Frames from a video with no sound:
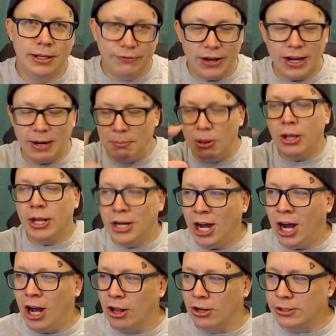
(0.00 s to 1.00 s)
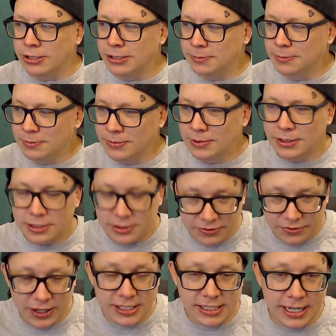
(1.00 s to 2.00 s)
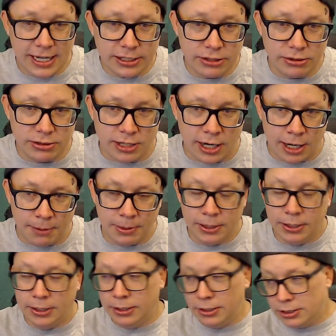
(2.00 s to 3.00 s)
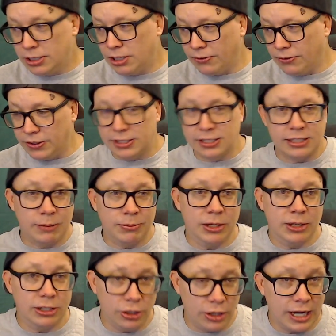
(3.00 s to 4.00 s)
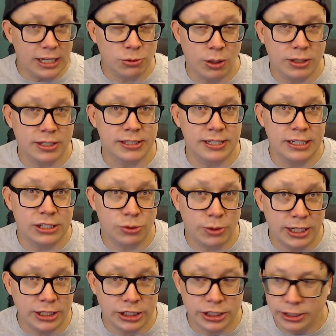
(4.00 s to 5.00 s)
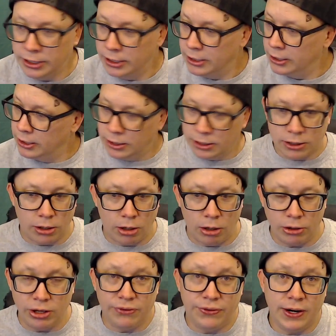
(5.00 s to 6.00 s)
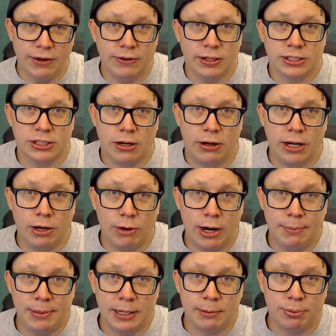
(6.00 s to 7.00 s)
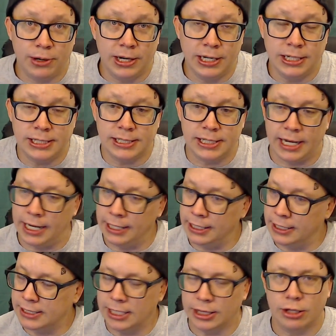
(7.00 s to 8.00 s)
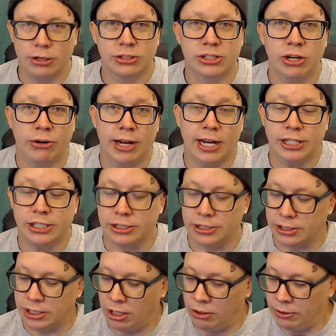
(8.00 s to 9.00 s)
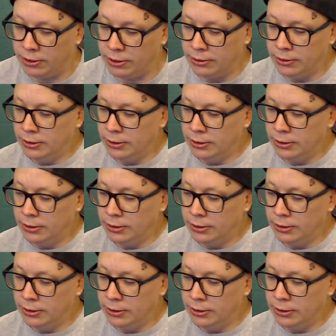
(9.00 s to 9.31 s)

If I had $1 million, it's face tattoo time. So if this is something you guys want to see, Twitch, call your favorite Saudi Arabian prince and let's get those donations going.